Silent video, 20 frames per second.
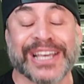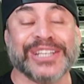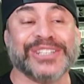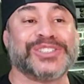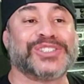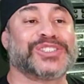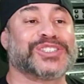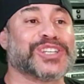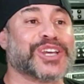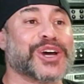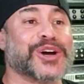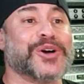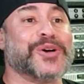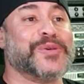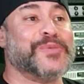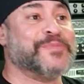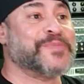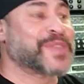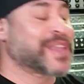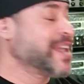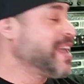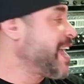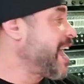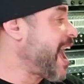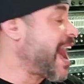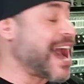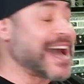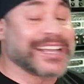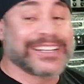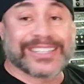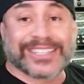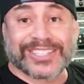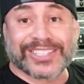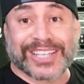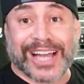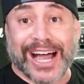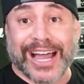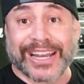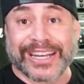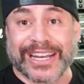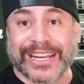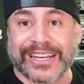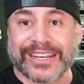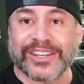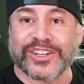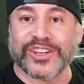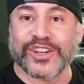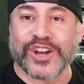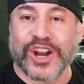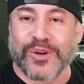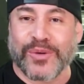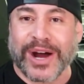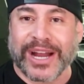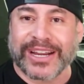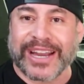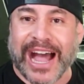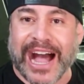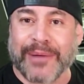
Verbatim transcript: So I decided, you know what?